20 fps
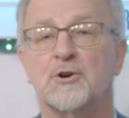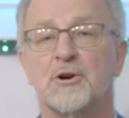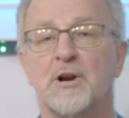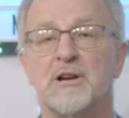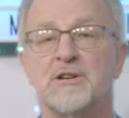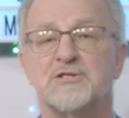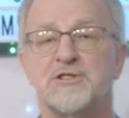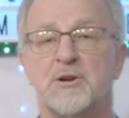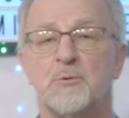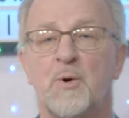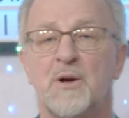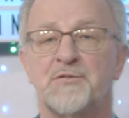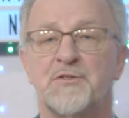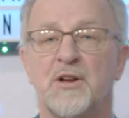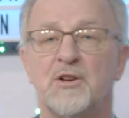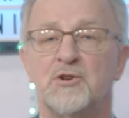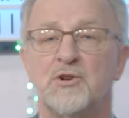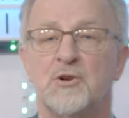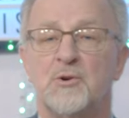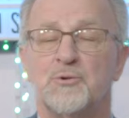crazy what
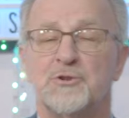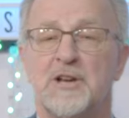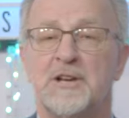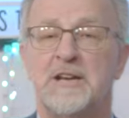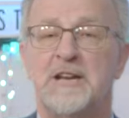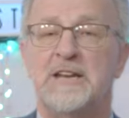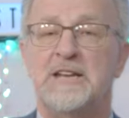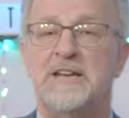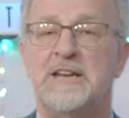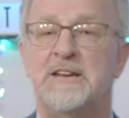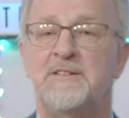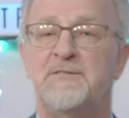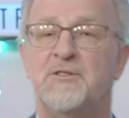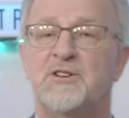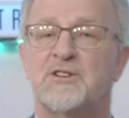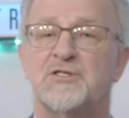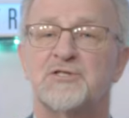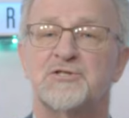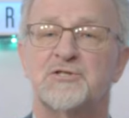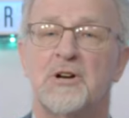they do. They didn't even
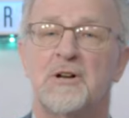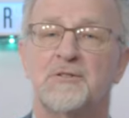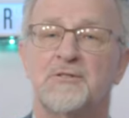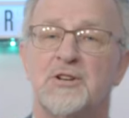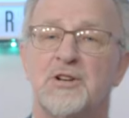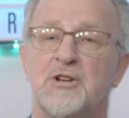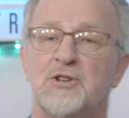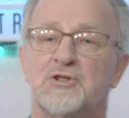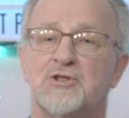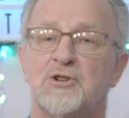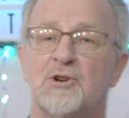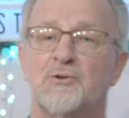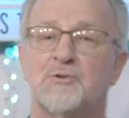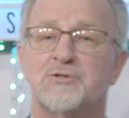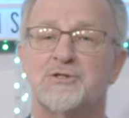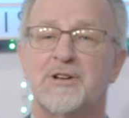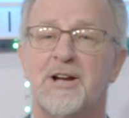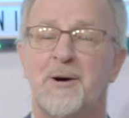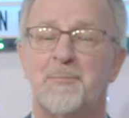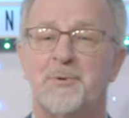consult the
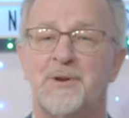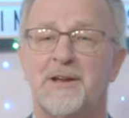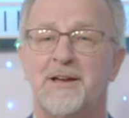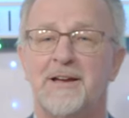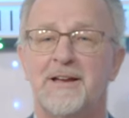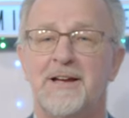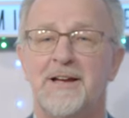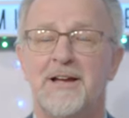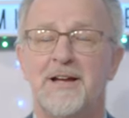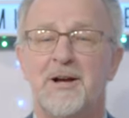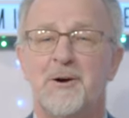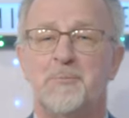insurance company,